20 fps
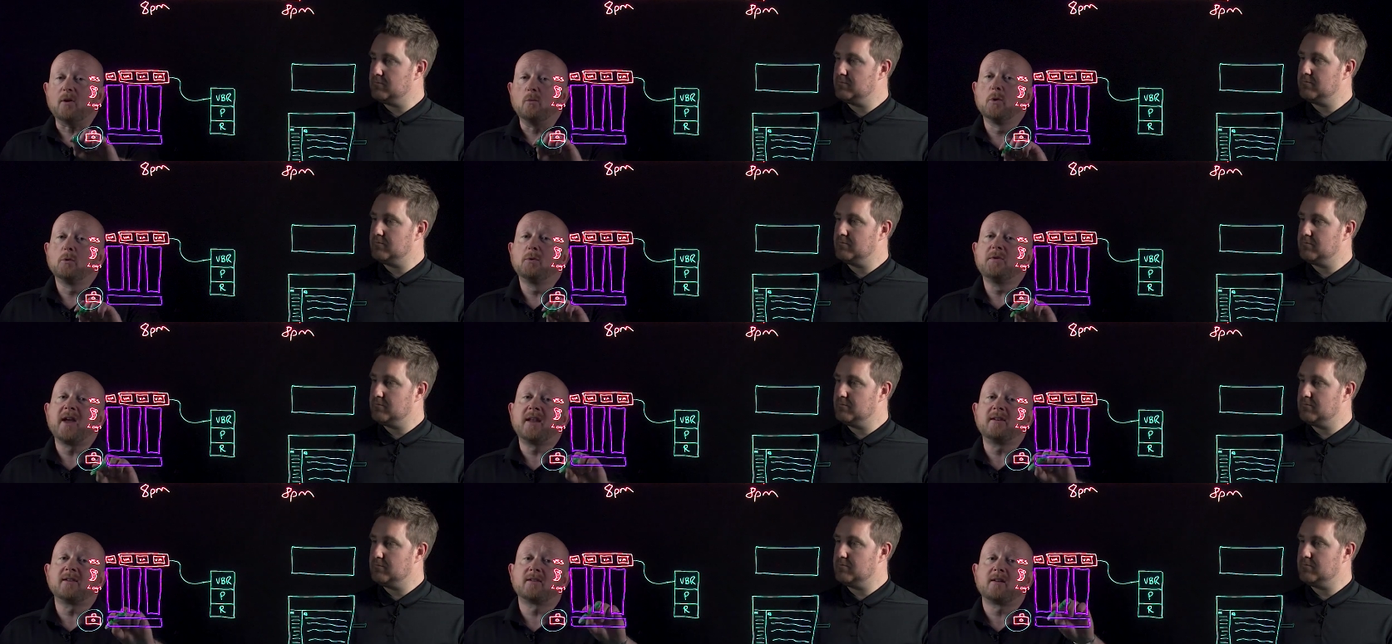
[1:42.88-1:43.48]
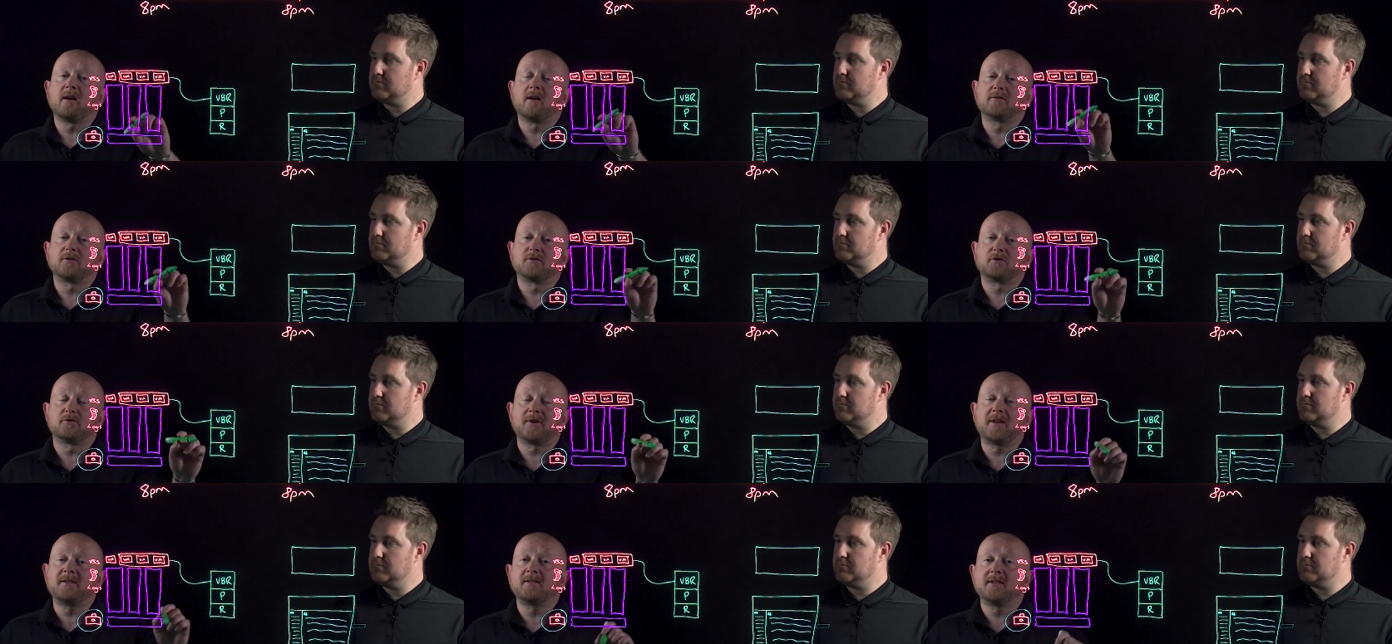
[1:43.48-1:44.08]
Speaker 1: We would then start to
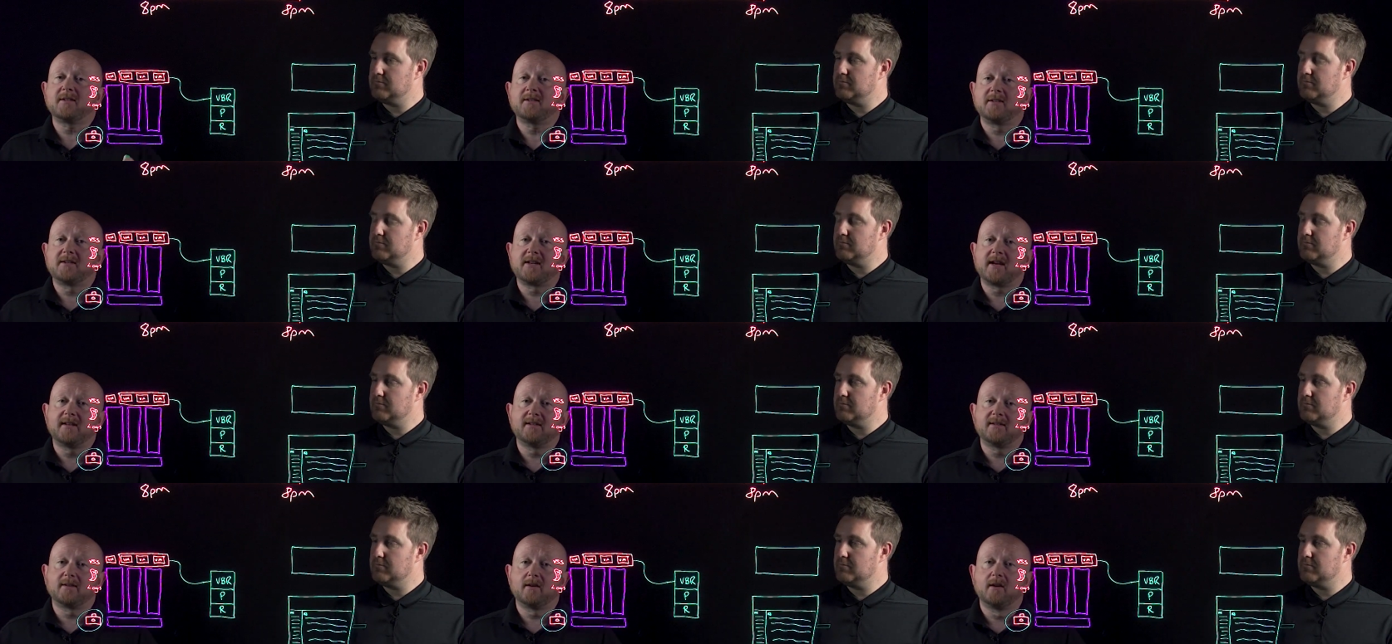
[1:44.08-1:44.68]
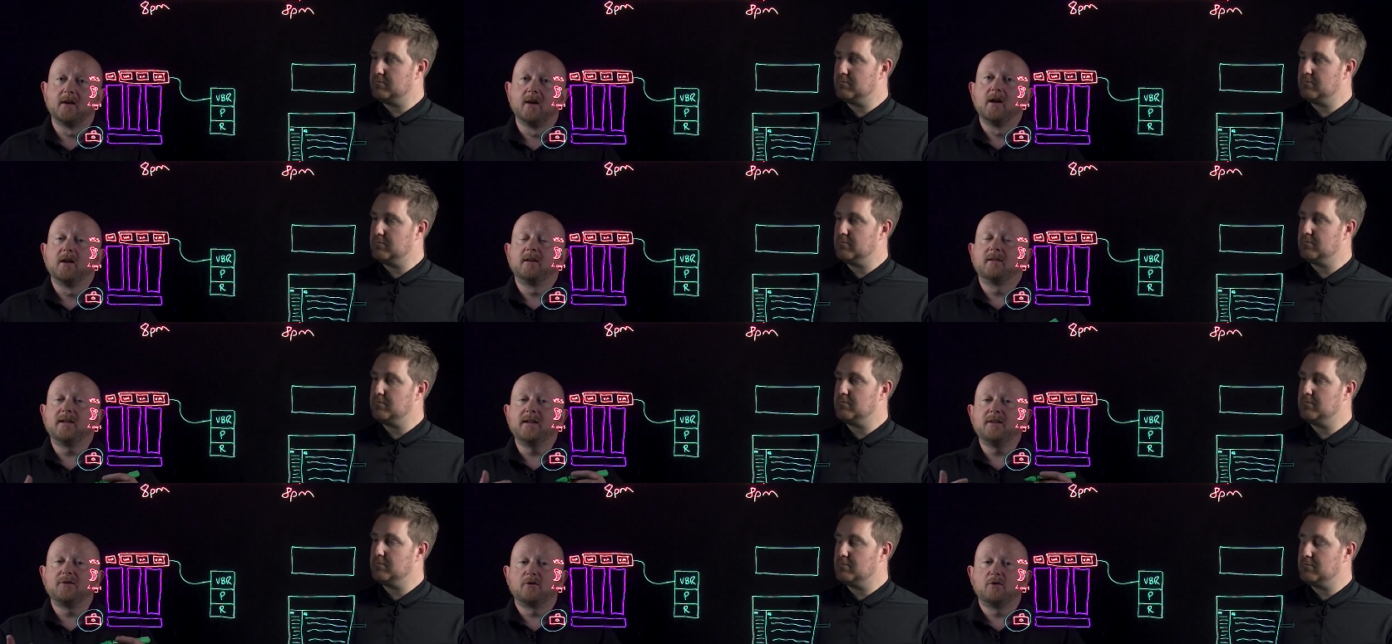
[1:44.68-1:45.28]
transit the data,
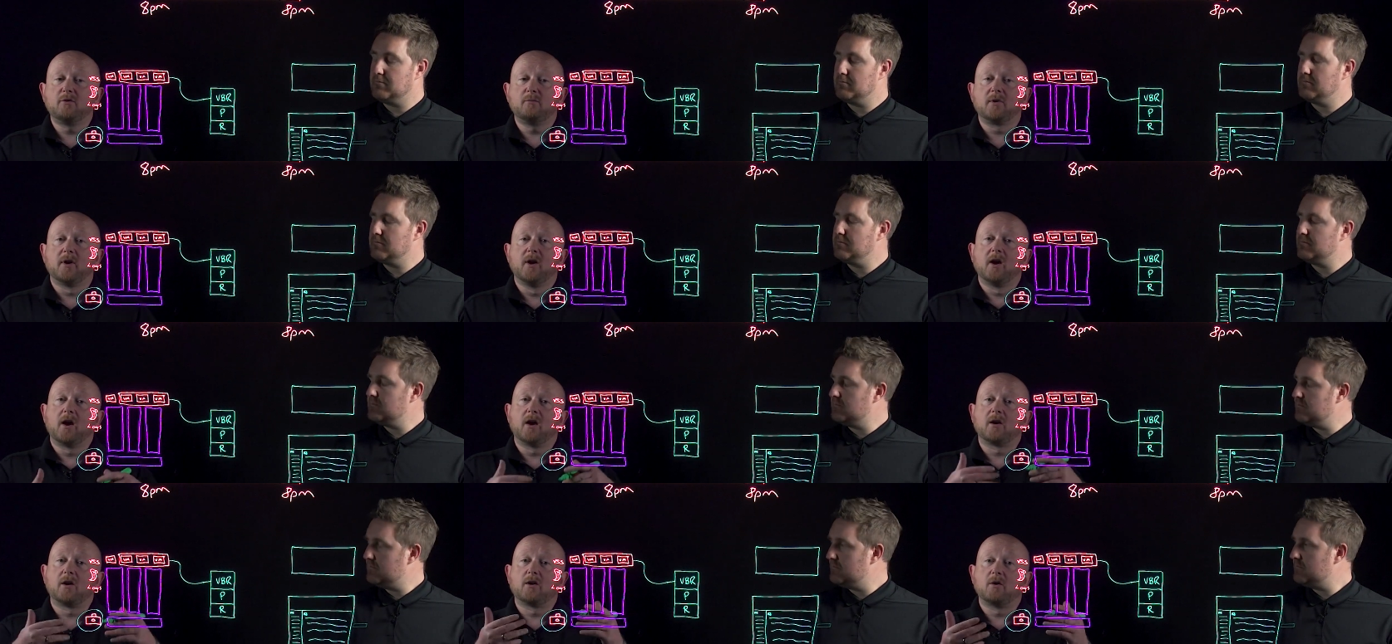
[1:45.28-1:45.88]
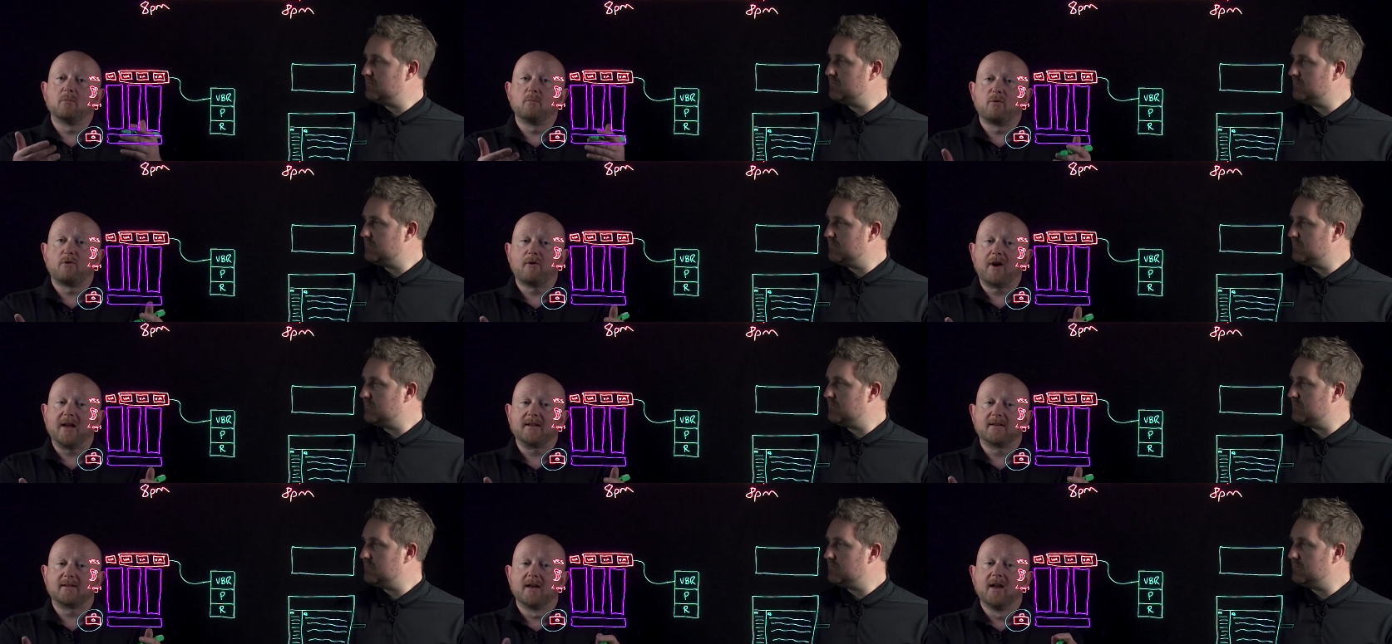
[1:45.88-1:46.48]
dedupe and
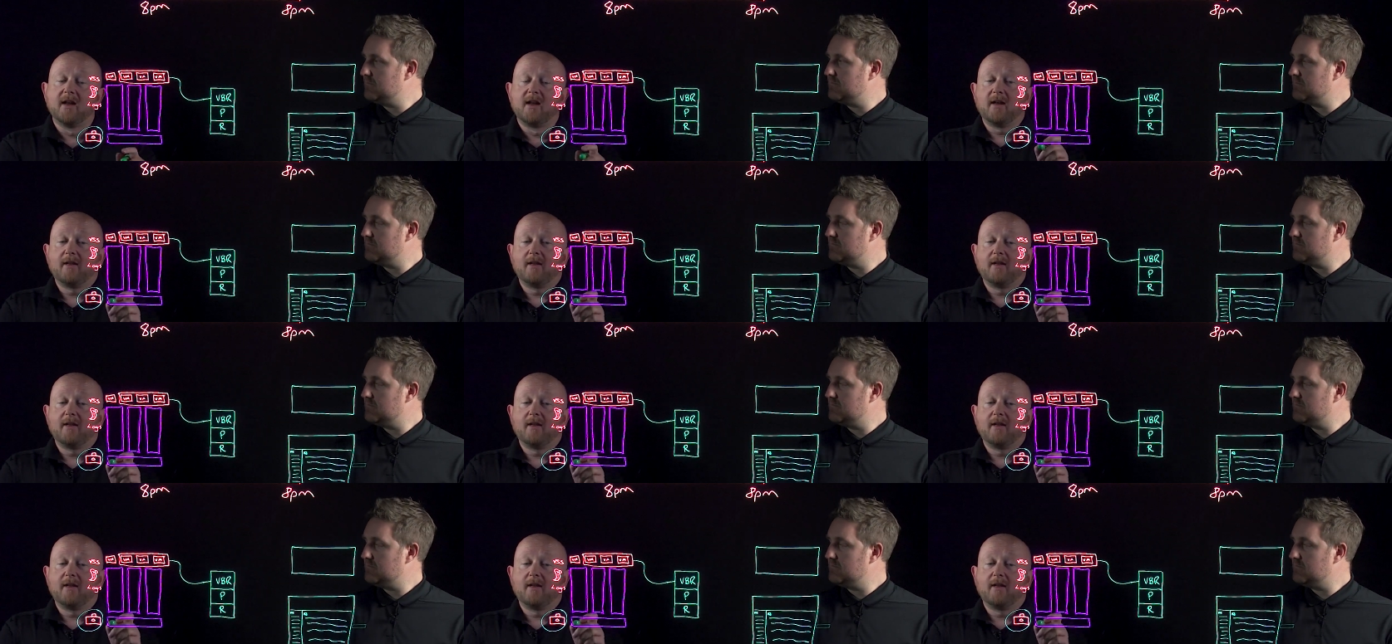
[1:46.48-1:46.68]
compress.